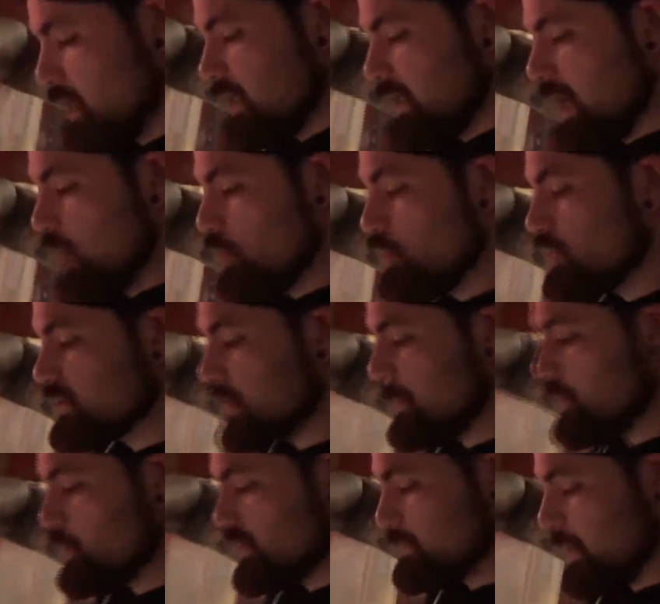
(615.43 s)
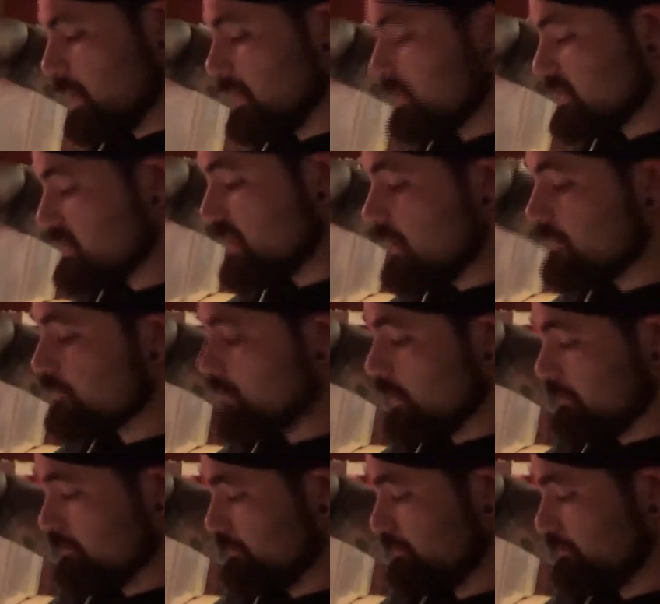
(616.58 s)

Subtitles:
Now, who can tell me where Spike gets his name from?